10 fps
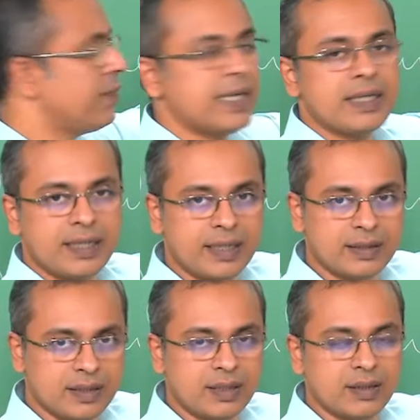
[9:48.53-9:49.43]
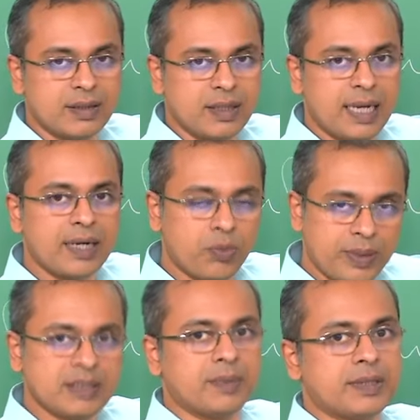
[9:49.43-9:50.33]
500 degrees C and I
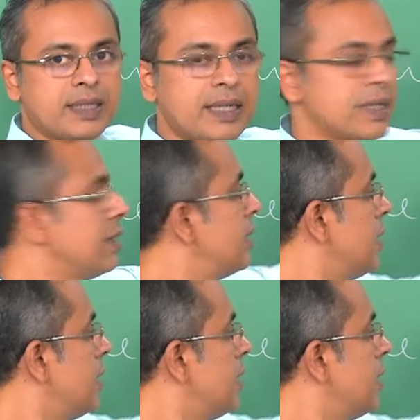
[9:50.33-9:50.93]
obtained some other data,